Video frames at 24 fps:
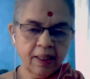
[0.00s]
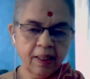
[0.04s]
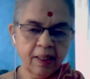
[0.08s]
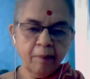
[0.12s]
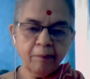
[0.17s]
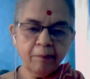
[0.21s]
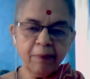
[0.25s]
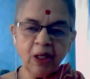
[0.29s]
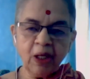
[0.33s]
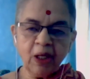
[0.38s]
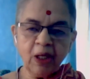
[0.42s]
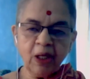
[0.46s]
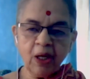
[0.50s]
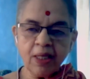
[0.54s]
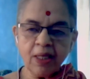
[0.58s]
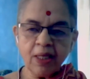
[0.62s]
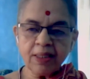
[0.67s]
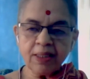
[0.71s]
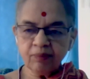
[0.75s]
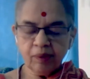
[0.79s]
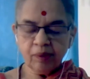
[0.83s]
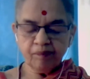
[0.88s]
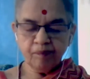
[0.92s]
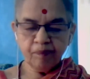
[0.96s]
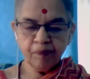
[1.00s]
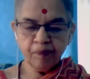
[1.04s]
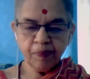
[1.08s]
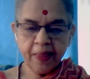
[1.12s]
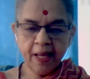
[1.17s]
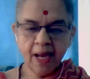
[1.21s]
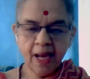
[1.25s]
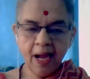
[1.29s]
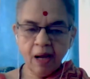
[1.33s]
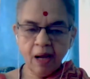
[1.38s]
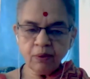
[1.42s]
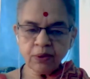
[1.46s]
because
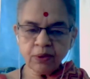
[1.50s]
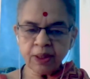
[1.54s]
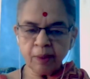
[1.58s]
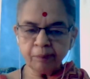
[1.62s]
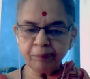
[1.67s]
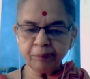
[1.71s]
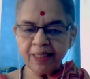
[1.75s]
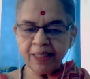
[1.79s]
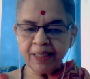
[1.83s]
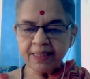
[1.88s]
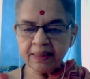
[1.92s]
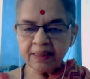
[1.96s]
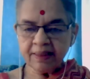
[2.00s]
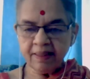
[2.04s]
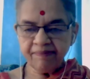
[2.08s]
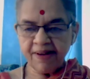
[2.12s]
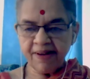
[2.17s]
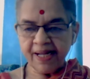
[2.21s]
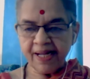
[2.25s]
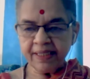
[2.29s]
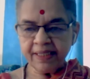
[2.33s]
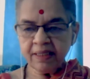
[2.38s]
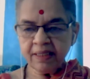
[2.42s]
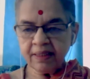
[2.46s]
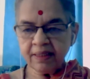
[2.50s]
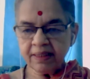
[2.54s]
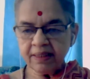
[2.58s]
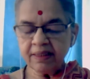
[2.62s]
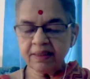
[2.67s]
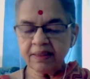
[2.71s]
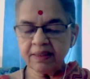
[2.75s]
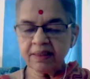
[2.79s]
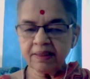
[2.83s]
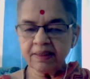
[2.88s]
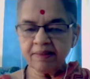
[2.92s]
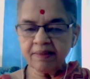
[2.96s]
how Shabda is defined? It
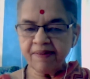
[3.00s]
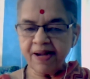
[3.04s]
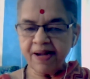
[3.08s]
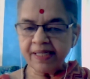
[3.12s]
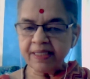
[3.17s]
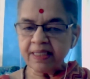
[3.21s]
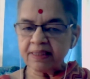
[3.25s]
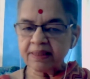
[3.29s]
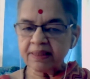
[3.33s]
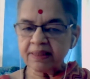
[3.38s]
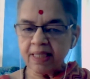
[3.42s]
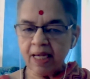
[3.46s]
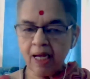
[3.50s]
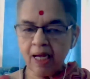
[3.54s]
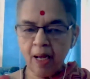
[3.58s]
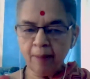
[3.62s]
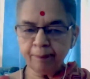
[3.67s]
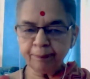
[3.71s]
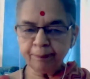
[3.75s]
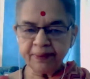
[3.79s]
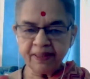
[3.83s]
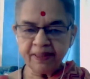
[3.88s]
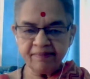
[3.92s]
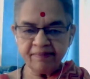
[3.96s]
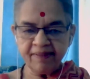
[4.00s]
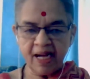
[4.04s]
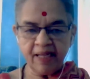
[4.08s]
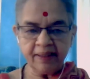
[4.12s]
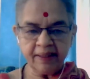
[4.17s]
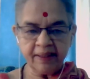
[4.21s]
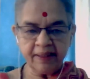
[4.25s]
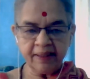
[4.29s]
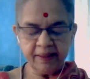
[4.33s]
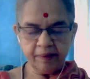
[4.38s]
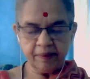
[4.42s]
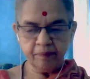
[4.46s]
is defined as
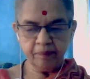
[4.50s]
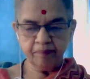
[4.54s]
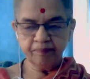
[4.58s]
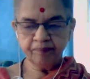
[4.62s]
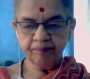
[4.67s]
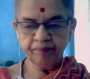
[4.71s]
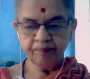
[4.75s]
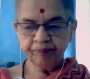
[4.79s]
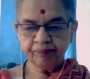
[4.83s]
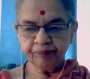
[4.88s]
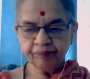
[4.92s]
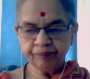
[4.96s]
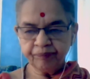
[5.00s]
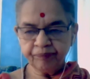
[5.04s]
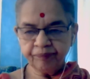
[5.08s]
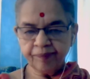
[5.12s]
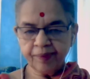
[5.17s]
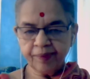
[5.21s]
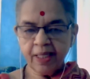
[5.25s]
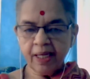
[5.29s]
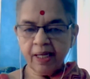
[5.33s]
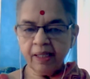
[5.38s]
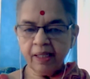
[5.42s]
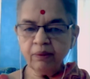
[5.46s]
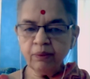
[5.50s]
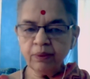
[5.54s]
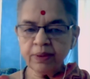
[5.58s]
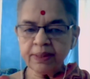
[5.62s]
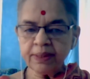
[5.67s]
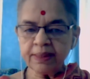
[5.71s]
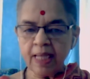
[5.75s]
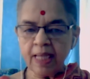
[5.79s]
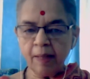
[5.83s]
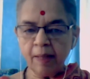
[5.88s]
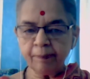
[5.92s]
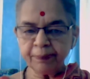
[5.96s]
Aptavakya. And who is
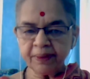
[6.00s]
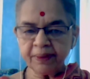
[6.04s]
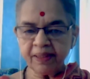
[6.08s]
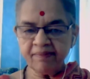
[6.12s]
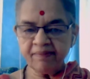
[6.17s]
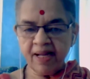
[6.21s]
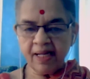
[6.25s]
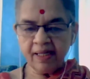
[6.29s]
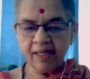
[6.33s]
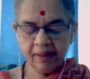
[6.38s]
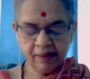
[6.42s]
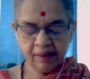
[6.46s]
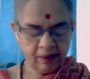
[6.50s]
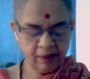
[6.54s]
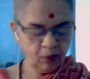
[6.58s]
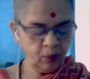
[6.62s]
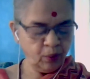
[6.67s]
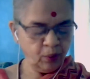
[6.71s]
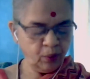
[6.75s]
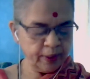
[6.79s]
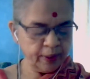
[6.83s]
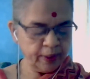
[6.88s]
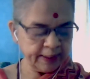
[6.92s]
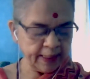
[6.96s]
Apta? Who is